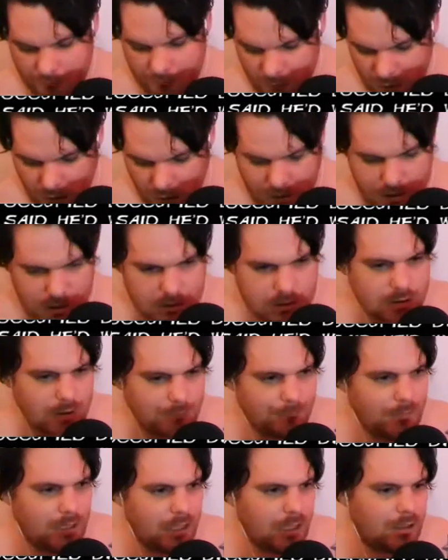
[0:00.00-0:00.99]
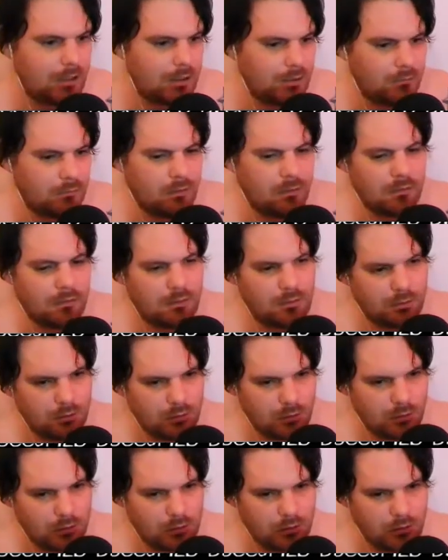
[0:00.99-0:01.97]
lights on me and uh,
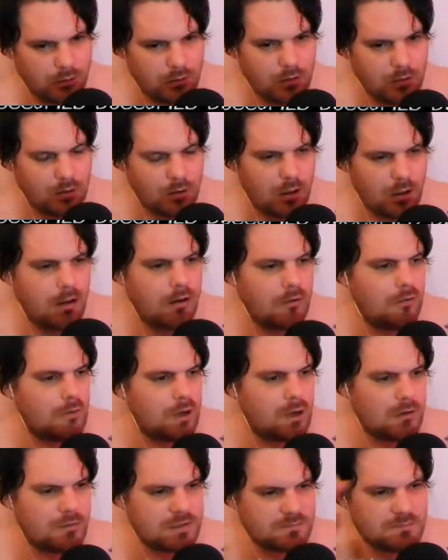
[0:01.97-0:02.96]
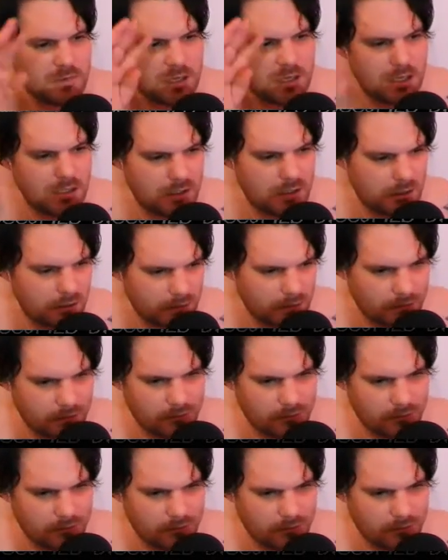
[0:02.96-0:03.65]
Oh, woe is me.